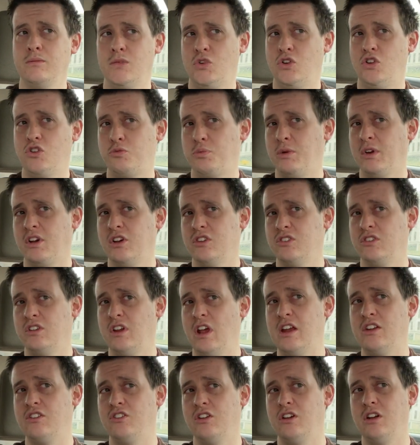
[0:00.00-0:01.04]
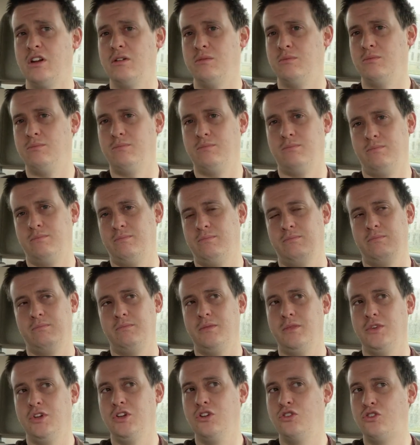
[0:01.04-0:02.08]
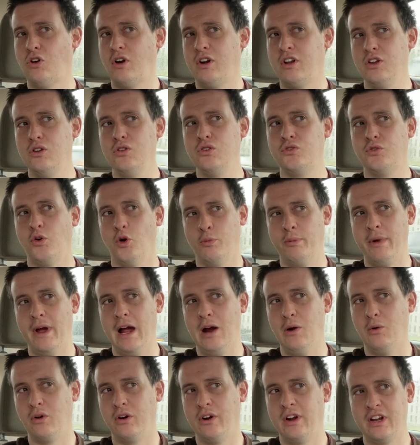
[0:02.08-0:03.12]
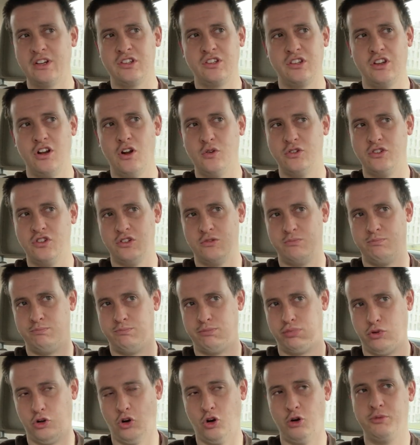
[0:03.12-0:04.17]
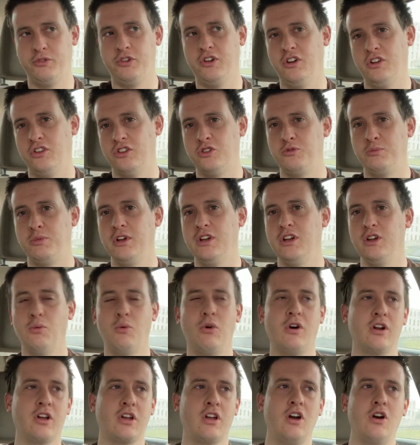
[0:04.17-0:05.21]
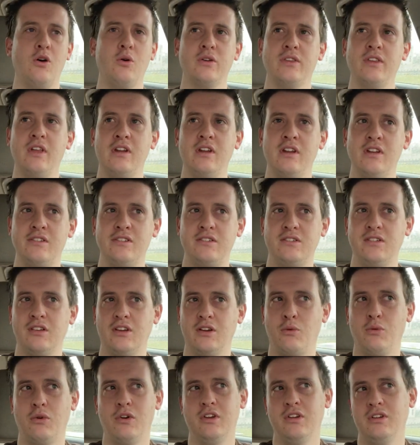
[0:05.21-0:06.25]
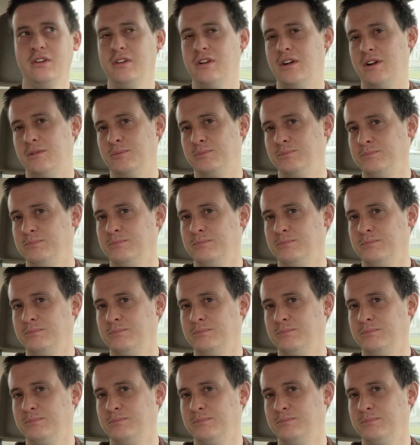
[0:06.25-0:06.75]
Just because the engine, you try to use full power, next thing you know, it just blurps you to the speed you want to go, and then it's like, what do you know?